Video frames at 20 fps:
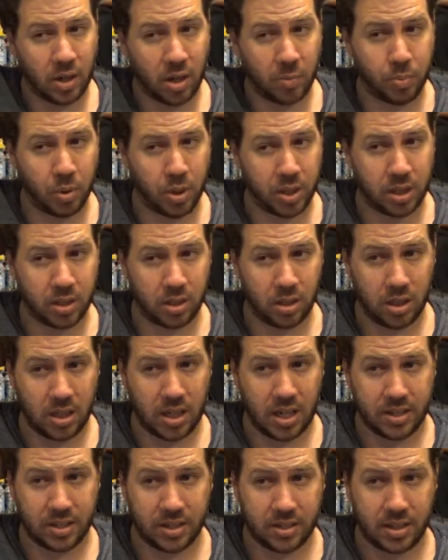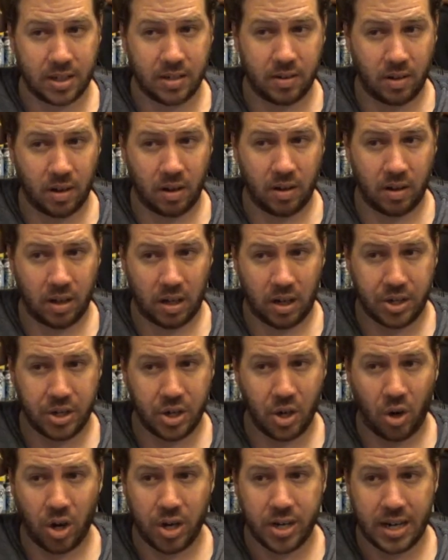I'll probably, as I said, a
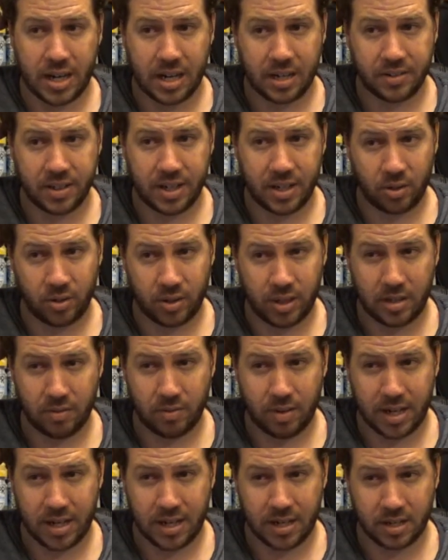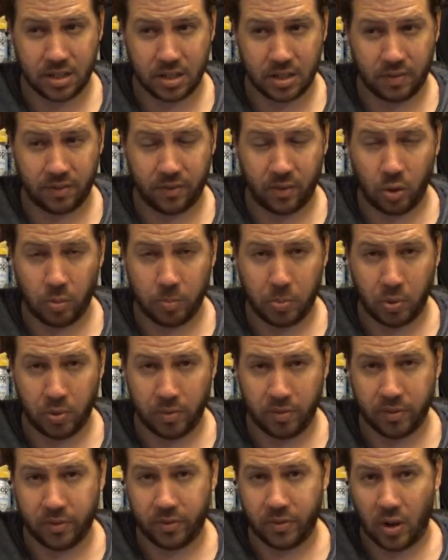9 out of 10 on their ratings is a
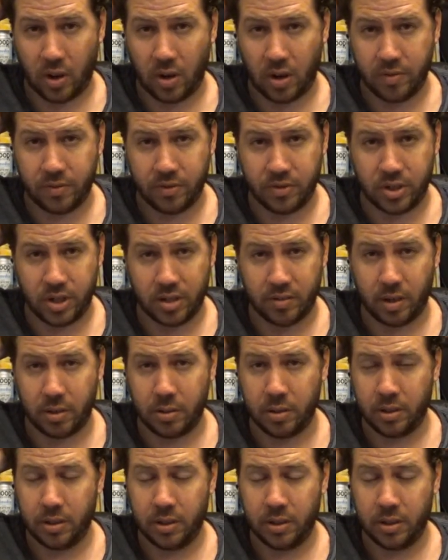4.50,